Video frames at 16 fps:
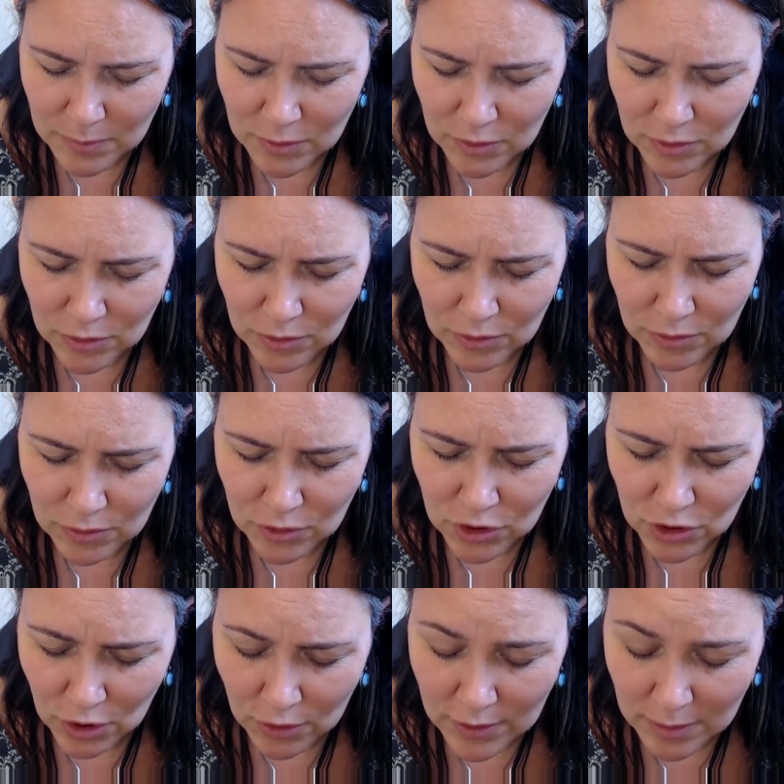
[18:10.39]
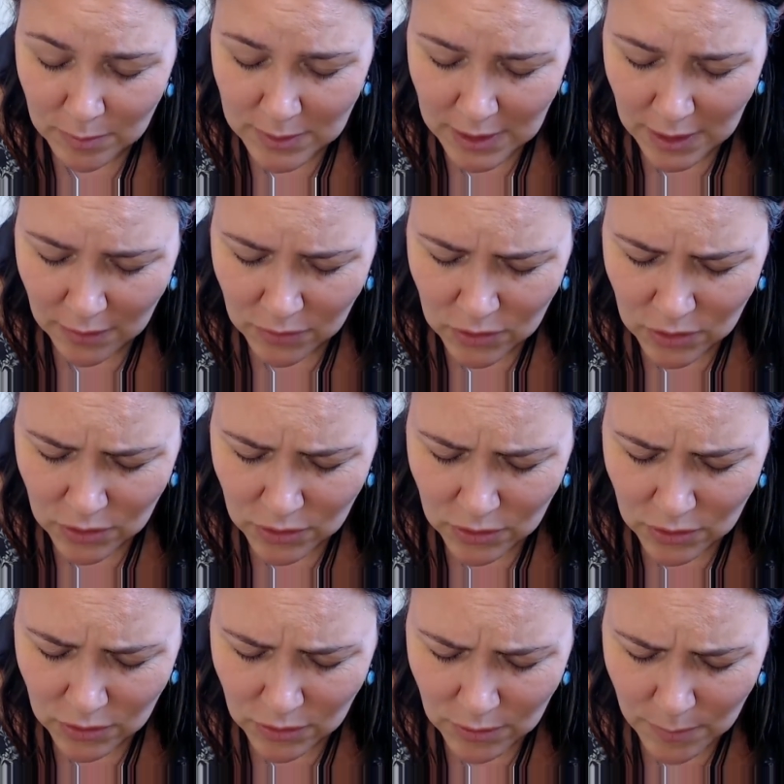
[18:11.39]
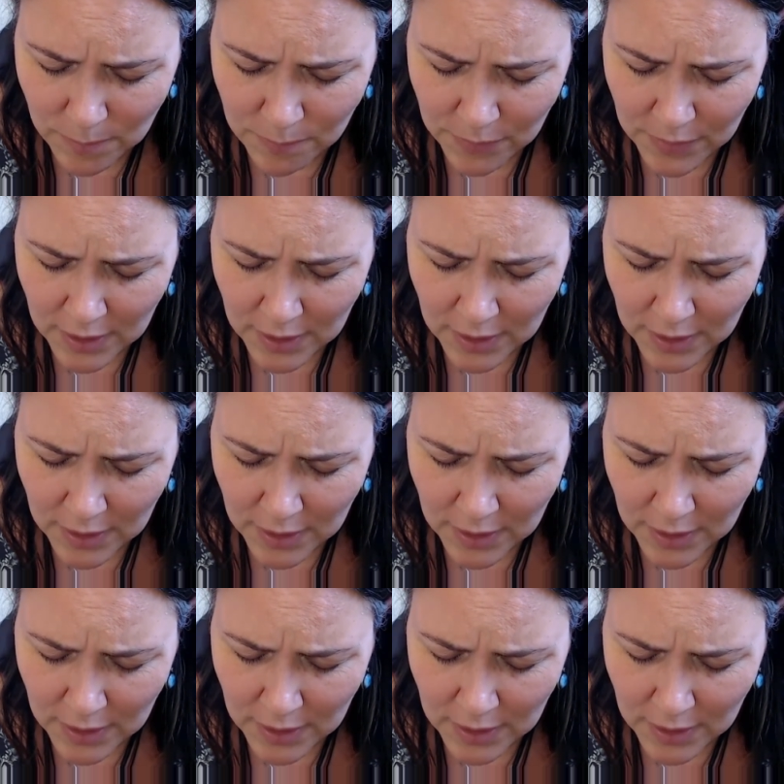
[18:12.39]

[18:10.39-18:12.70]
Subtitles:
to show themselves to you.